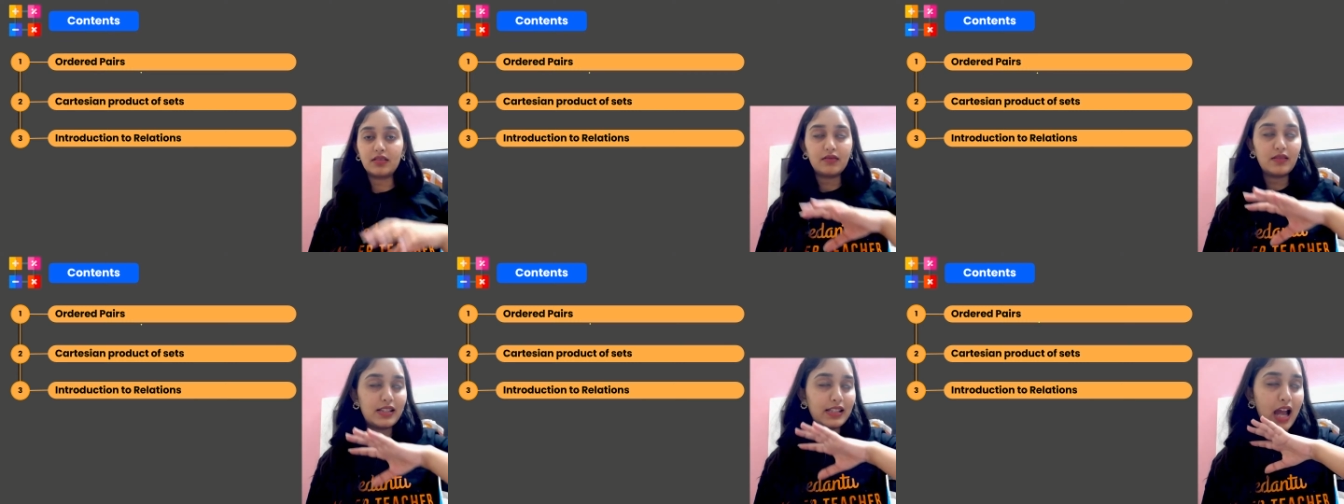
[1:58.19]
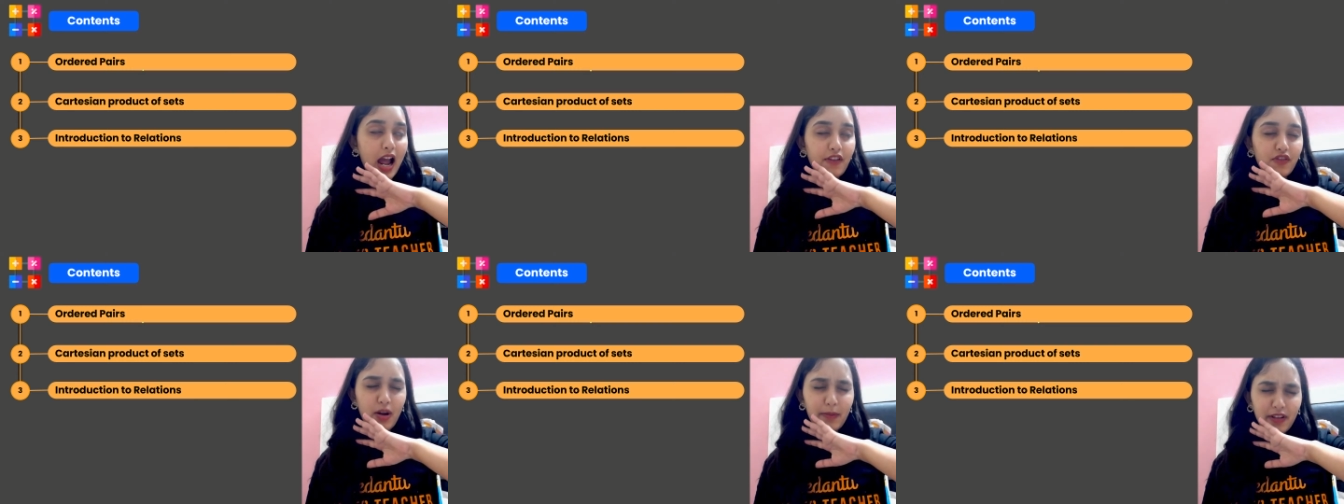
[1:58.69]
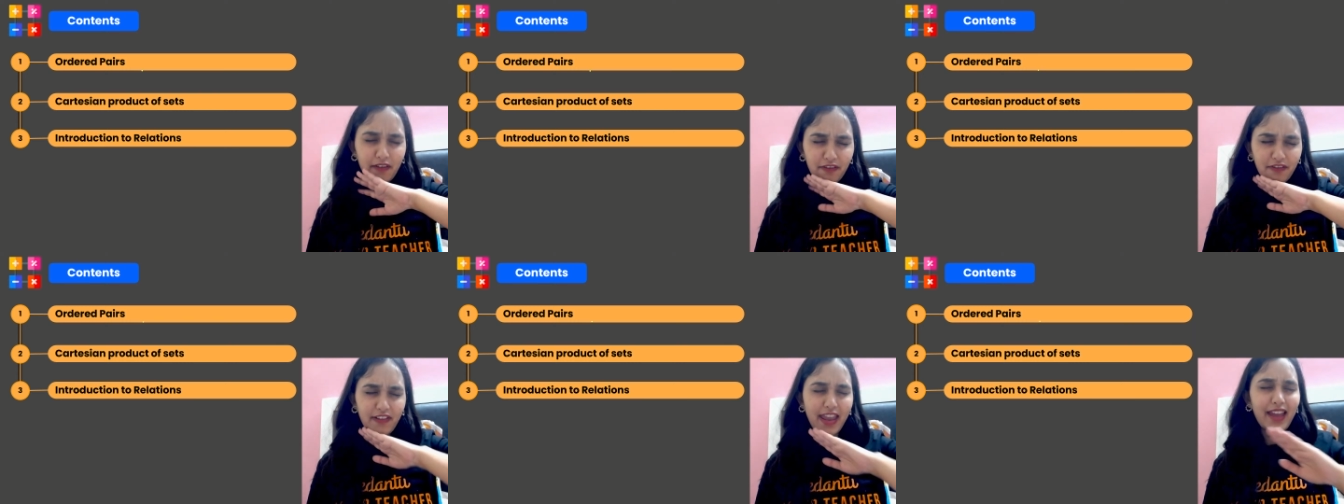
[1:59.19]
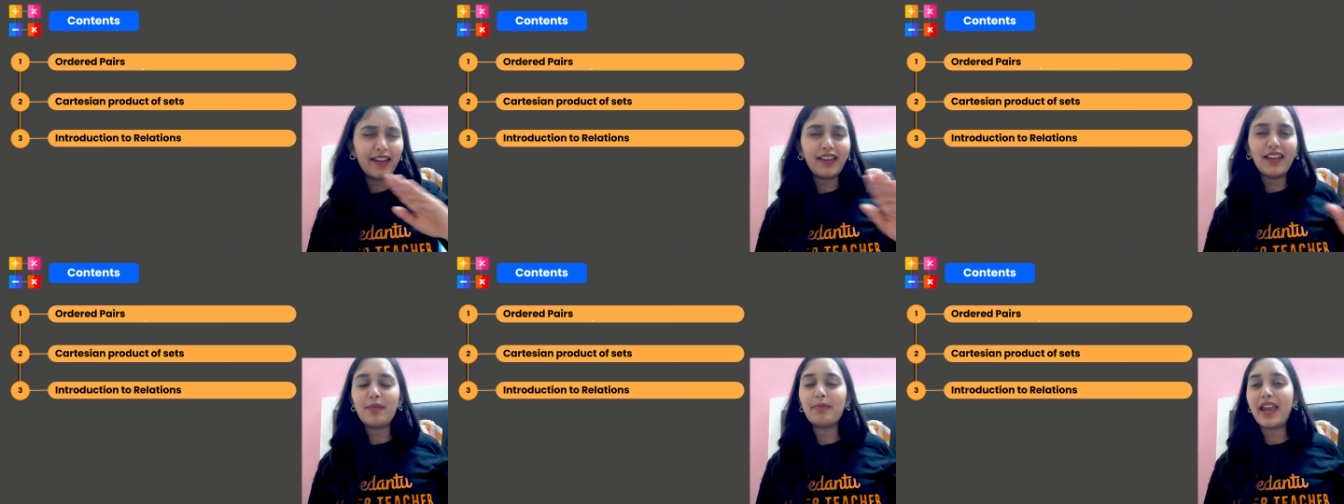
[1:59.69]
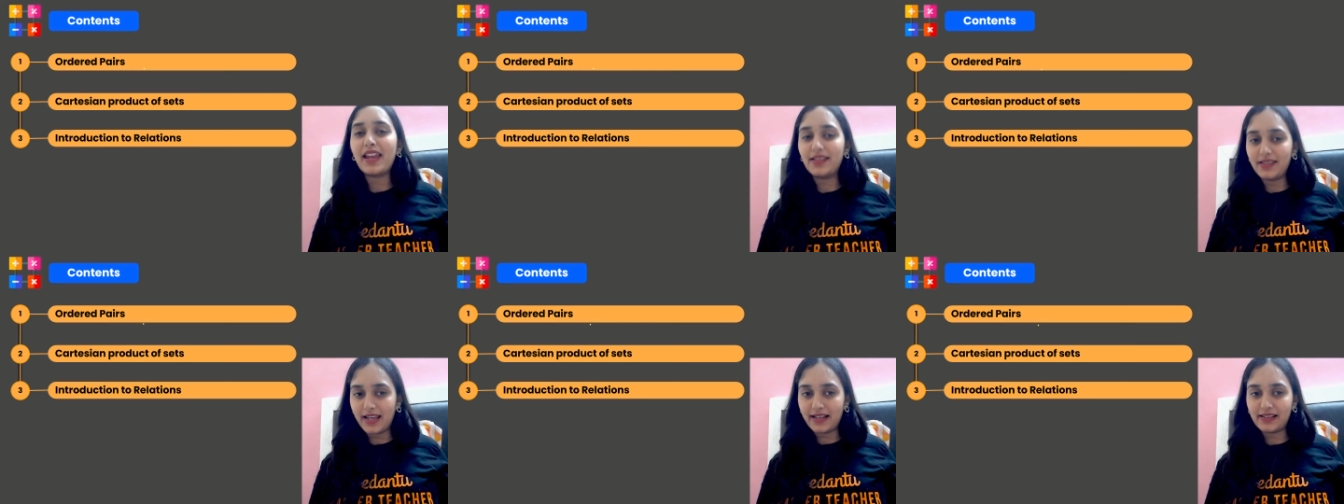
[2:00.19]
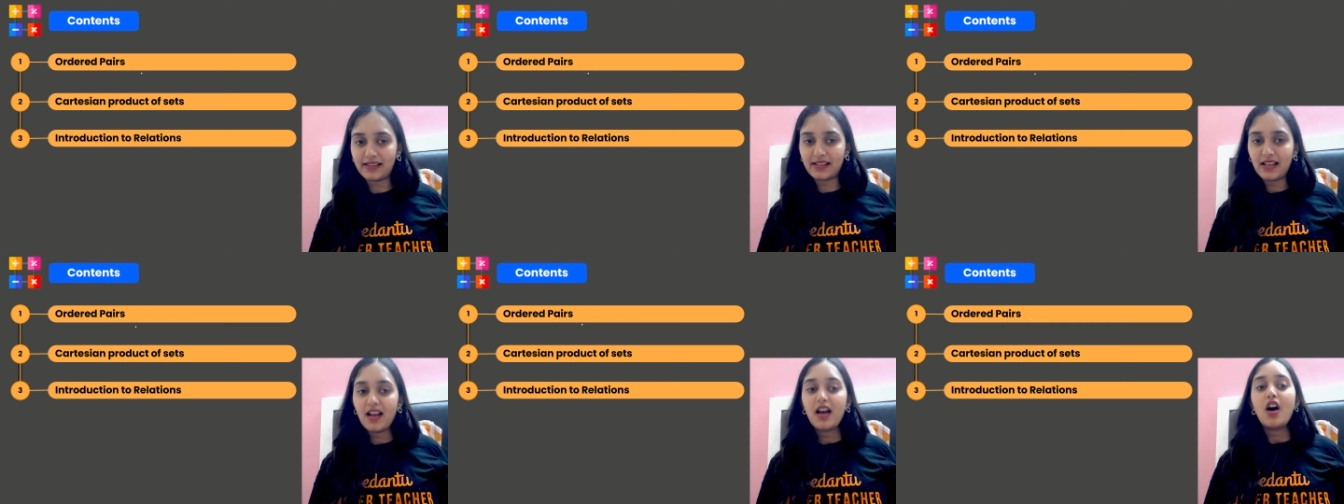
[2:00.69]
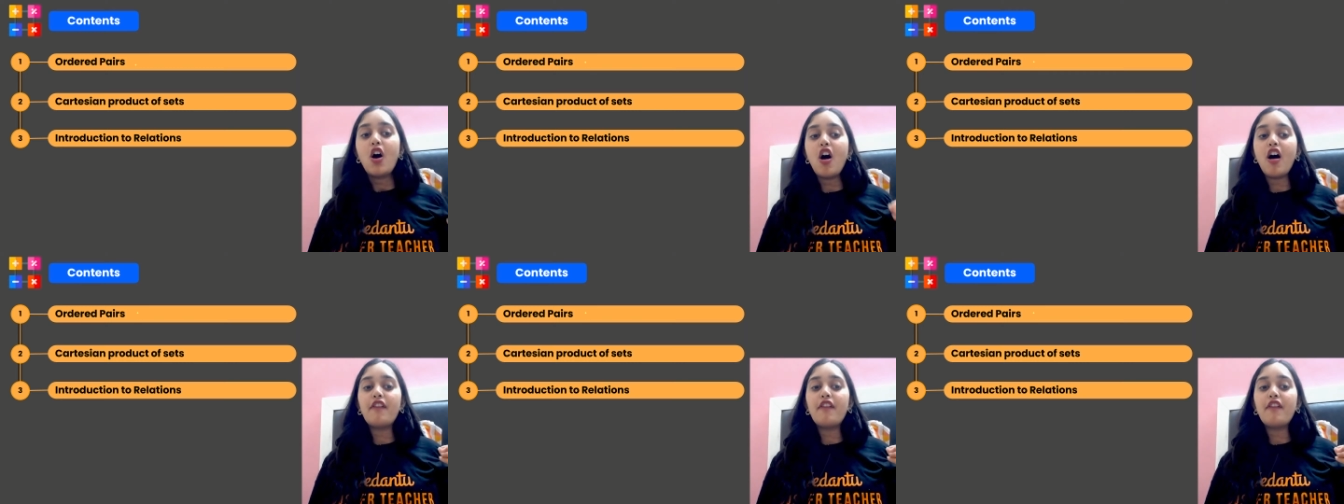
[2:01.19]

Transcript: start from the very basics of